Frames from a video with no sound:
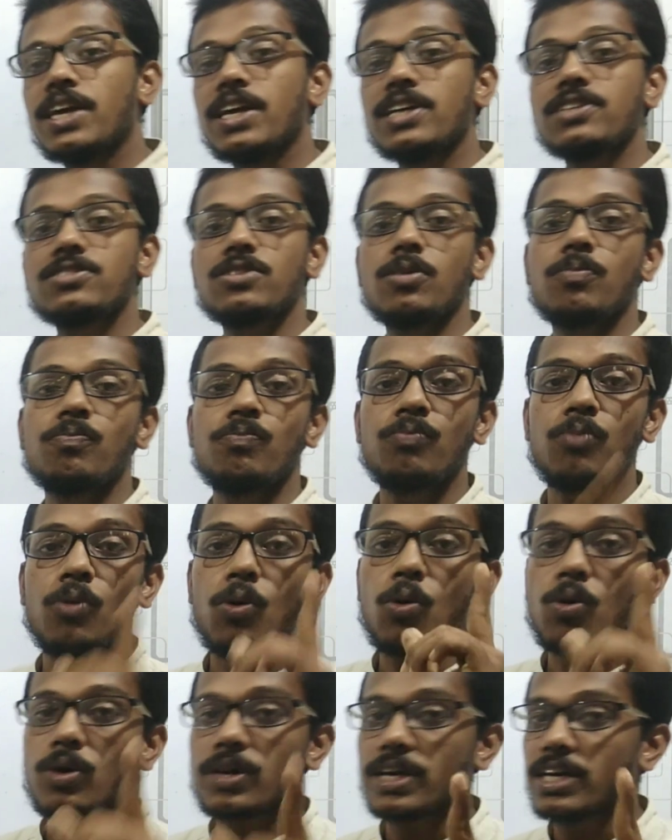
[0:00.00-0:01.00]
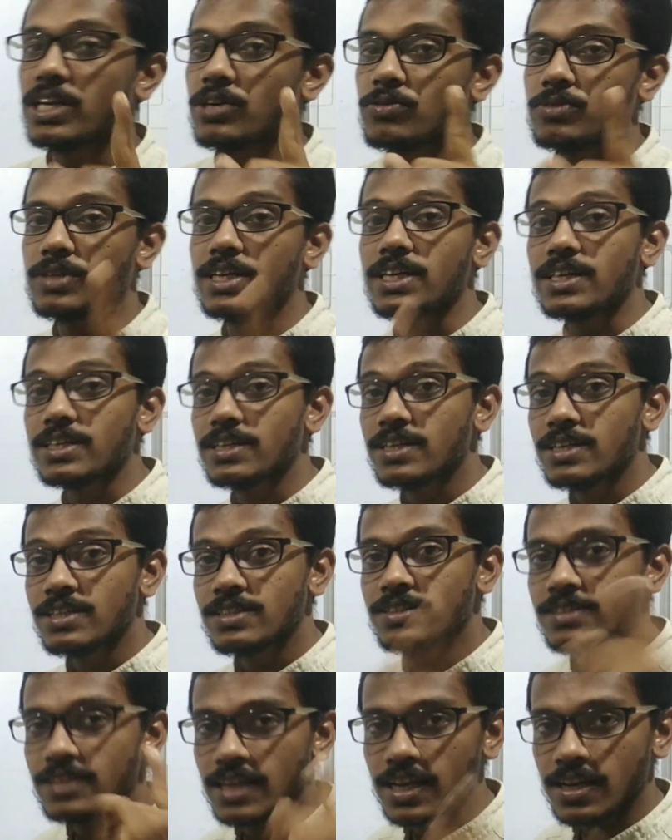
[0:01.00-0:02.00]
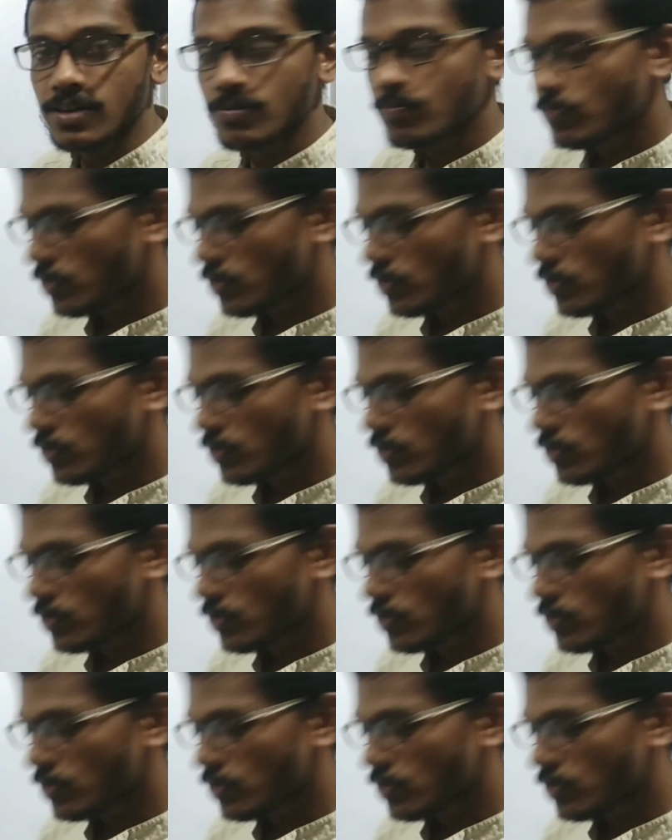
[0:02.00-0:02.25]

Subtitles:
case of prokaryotic cell.